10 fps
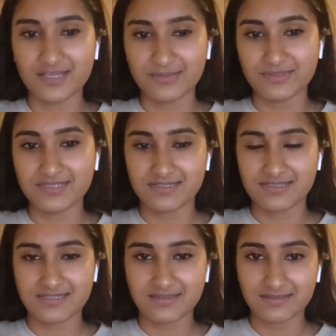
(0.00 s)
able to
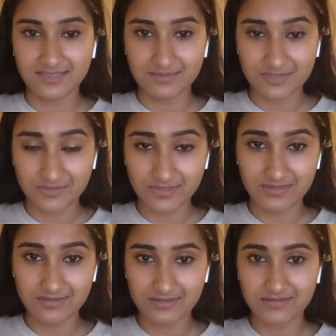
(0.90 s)
consistently keep
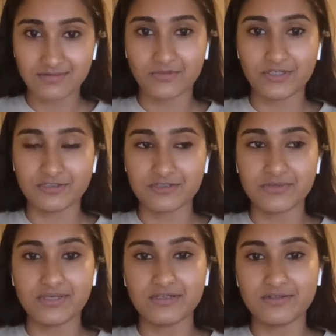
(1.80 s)
doing what you're
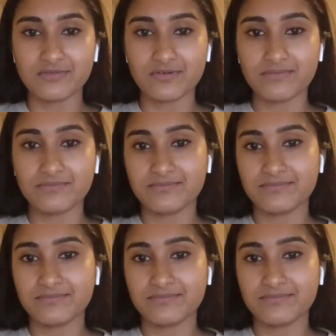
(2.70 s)
doing at your role.